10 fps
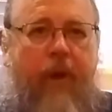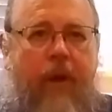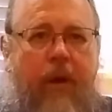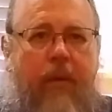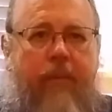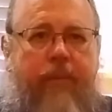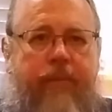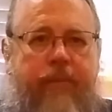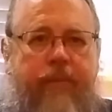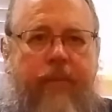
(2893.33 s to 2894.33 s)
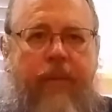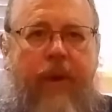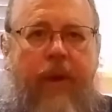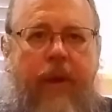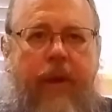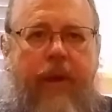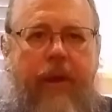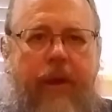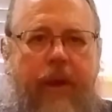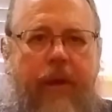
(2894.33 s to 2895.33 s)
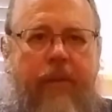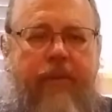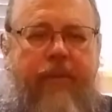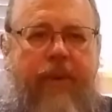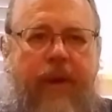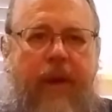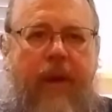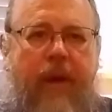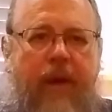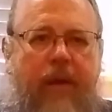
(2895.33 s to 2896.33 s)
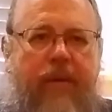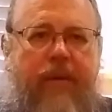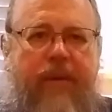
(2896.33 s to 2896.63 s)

Um, he, uh, uh,